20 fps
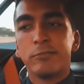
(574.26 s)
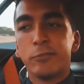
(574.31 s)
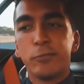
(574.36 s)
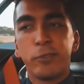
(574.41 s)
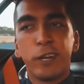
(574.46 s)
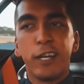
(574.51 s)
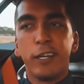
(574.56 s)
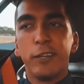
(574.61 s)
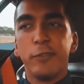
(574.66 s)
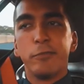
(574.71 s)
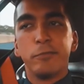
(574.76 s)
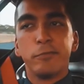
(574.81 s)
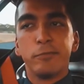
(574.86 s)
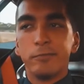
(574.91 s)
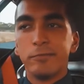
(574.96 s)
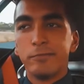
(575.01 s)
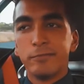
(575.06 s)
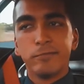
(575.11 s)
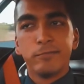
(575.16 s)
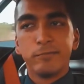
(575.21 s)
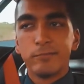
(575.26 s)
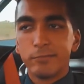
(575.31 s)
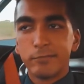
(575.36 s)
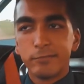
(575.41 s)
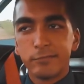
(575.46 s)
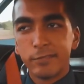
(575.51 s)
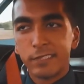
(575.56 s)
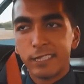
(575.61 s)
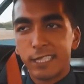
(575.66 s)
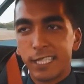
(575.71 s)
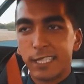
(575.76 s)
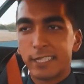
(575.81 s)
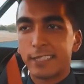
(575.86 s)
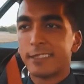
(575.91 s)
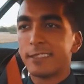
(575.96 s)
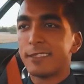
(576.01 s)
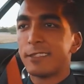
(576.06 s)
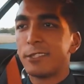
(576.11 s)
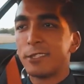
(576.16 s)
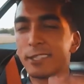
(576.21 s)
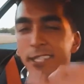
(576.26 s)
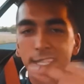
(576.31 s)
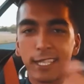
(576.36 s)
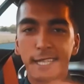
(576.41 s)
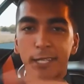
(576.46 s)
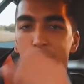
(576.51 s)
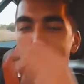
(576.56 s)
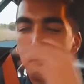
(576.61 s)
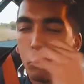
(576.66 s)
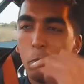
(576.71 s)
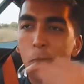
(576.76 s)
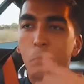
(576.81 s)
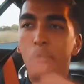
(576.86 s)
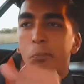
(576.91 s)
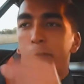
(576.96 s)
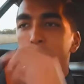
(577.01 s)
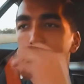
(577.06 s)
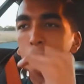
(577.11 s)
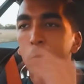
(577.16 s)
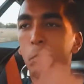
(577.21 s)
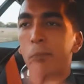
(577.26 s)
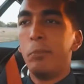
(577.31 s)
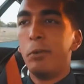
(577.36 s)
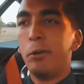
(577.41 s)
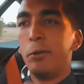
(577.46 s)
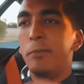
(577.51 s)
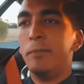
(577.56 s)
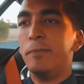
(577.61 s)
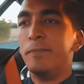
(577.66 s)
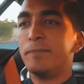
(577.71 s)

5, 6, just like that, boom, boom, boom.